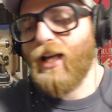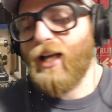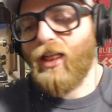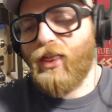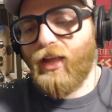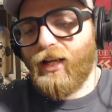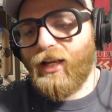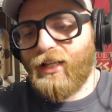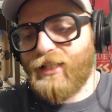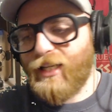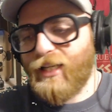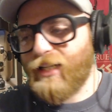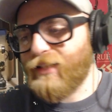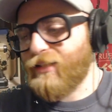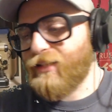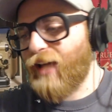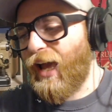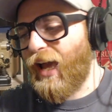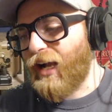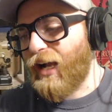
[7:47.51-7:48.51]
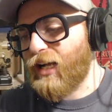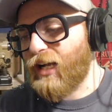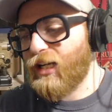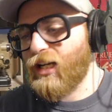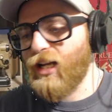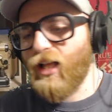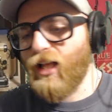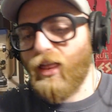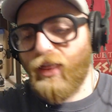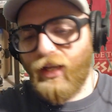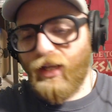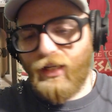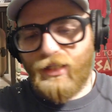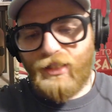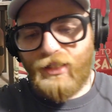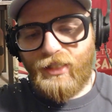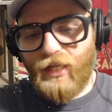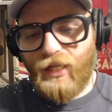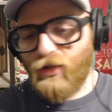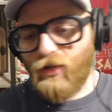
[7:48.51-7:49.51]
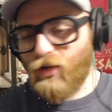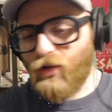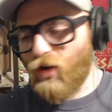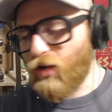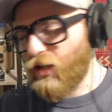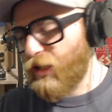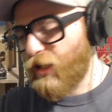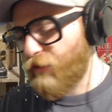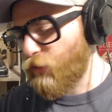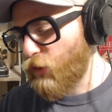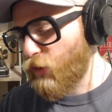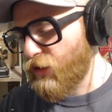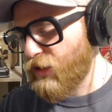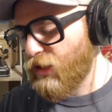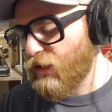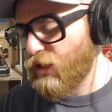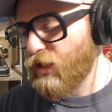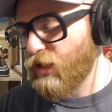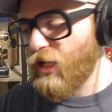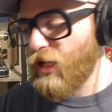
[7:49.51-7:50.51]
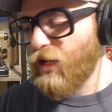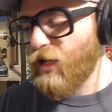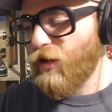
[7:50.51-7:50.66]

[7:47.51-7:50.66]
Things that attack. Things that are carnivorous.